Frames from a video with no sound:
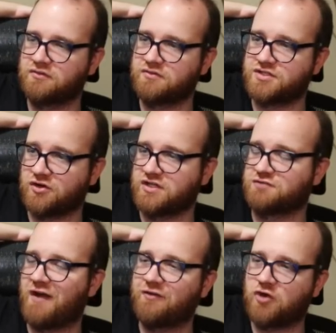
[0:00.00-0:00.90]
Series
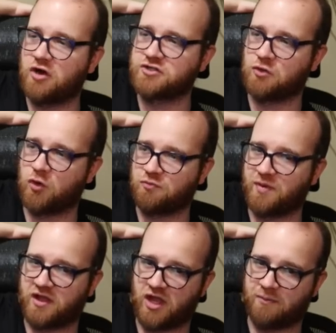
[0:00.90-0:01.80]
5 cards are worth
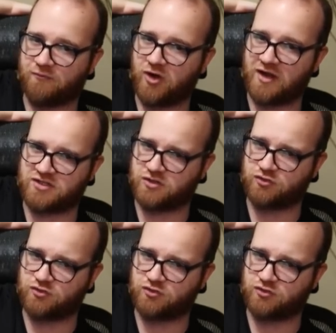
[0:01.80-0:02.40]
picking up if you're not Series